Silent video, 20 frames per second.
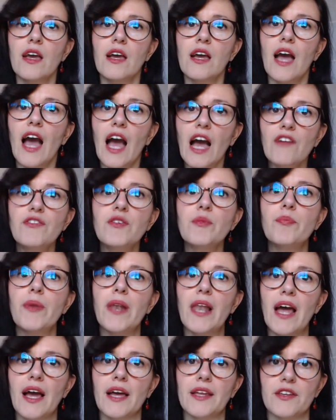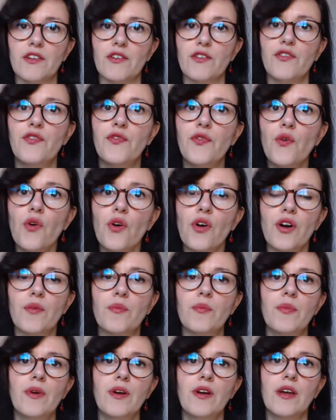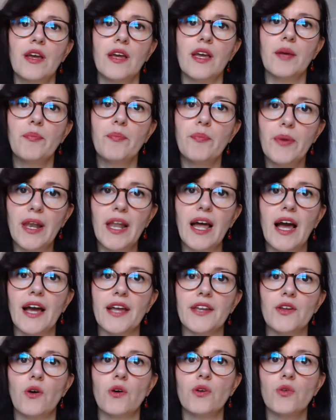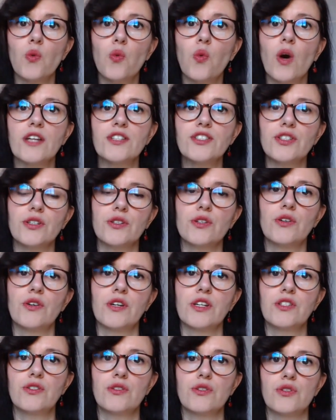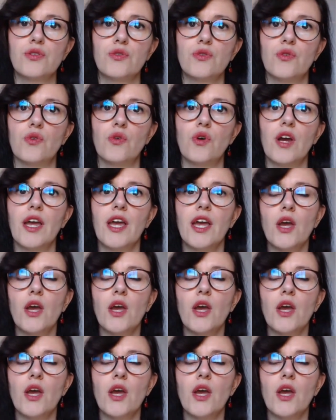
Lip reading: have a plan, form a plan on what you're going to do